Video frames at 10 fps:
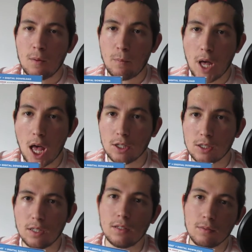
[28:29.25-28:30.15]

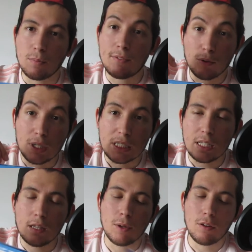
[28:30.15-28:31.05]
person before you see
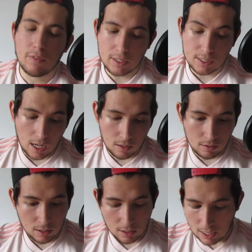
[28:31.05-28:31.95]
the movie. So
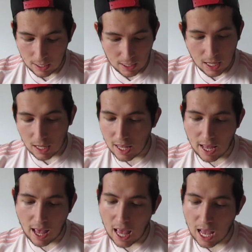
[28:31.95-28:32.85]

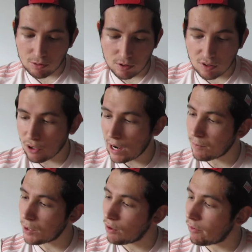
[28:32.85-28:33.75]
yeah, absolutely great
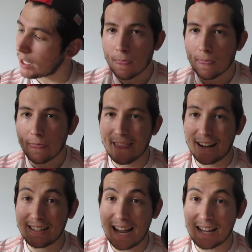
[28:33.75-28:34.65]
movie.
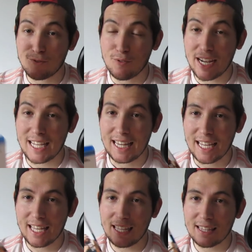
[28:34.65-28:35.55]
And that's
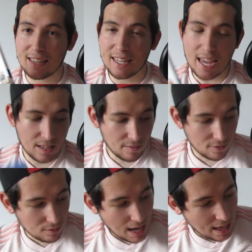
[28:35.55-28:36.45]
really the end of
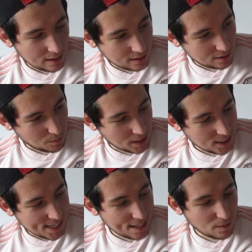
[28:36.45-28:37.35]
all that. These have been
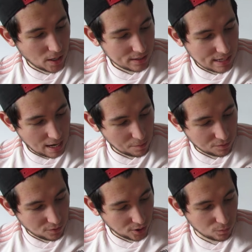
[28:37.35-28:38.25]
sitting on my table
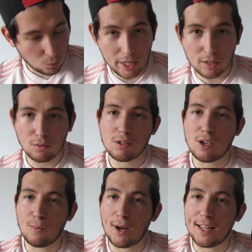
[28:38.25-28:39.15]
for a good week or
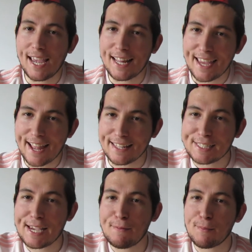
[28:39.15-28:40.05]
two while I edit
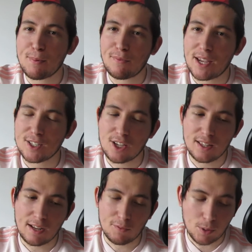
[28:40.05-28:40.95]
Entertainment Perfection,
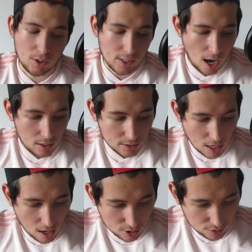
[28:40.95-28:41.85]
the other podcast. So
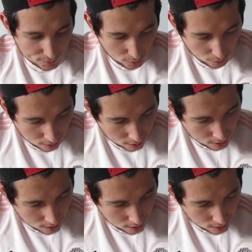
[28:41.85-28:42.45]
I just thought,